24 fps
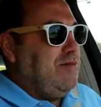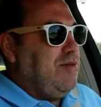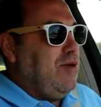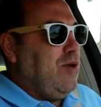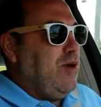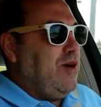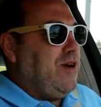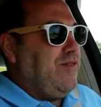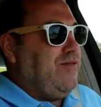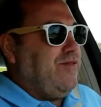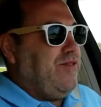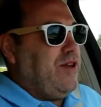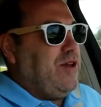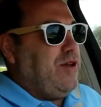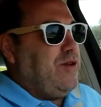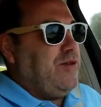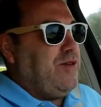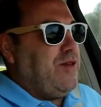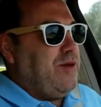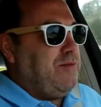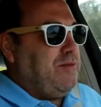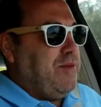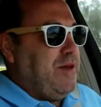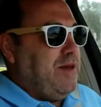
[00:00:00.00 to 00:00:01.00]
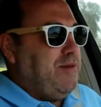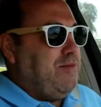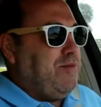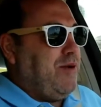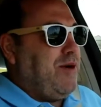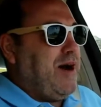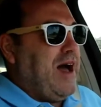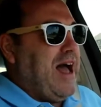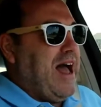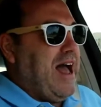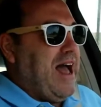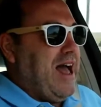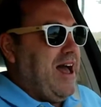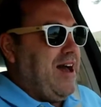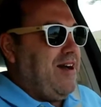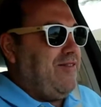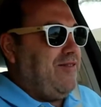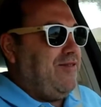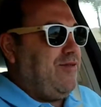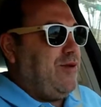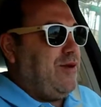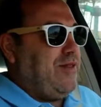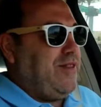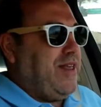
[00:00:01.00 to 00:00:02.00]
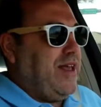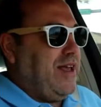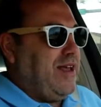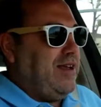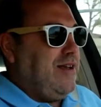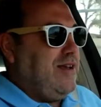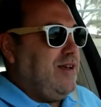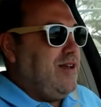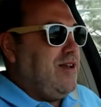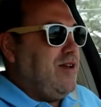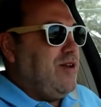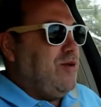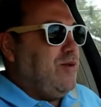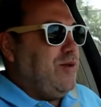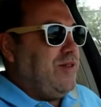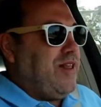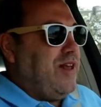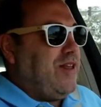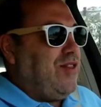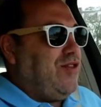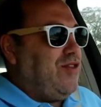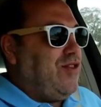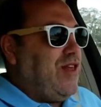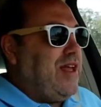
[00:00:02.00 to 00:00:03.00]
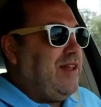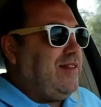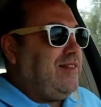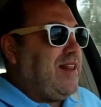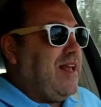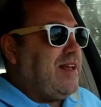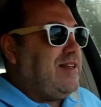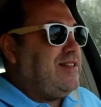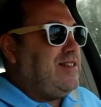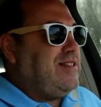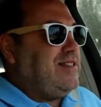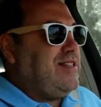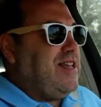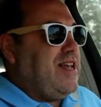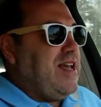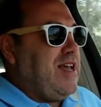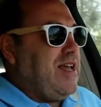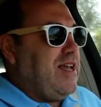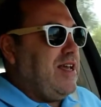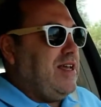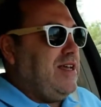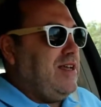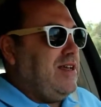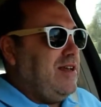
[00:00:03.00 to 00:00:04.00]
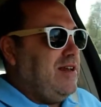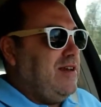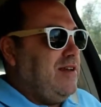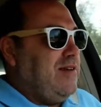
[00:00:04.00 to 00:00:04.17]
point of view that people have, what they what they think they see